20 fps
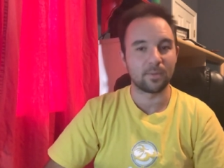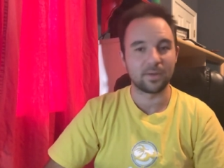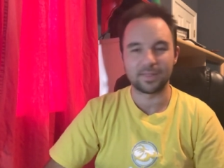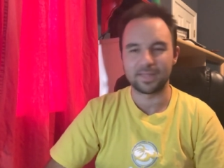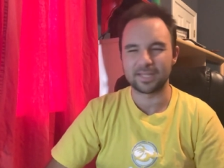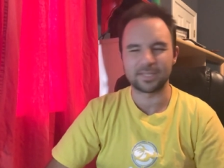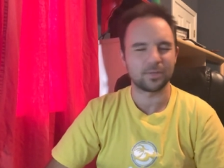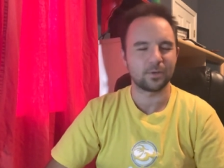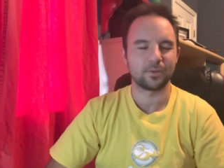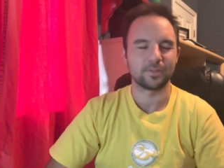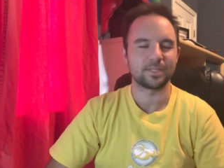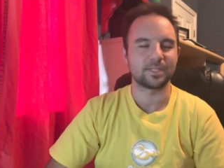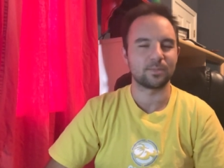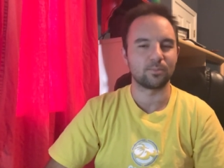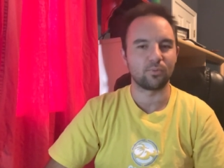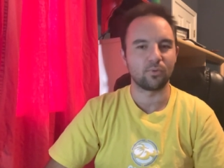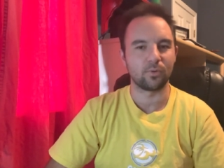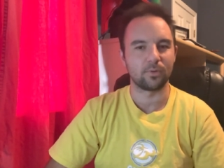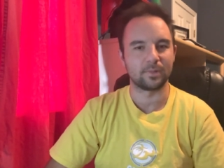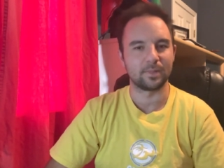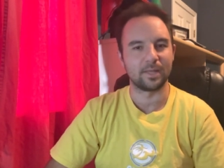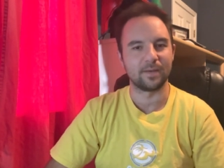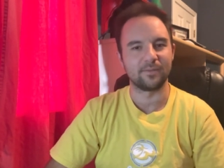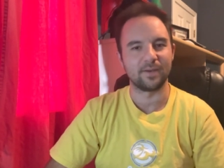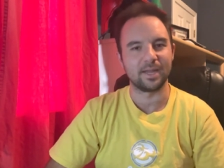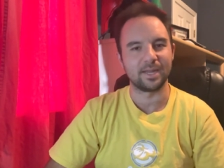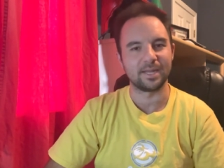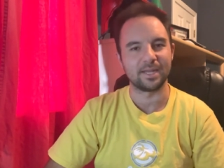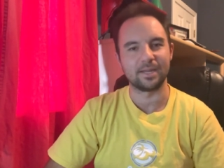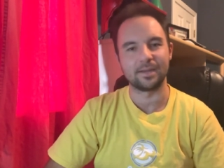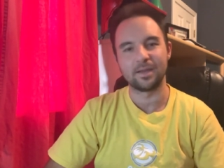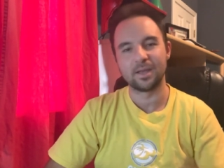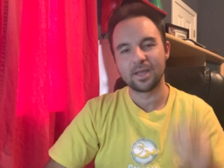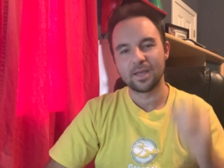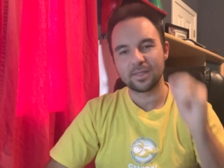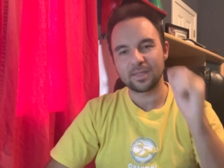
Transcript: button. That's all the support and love I need.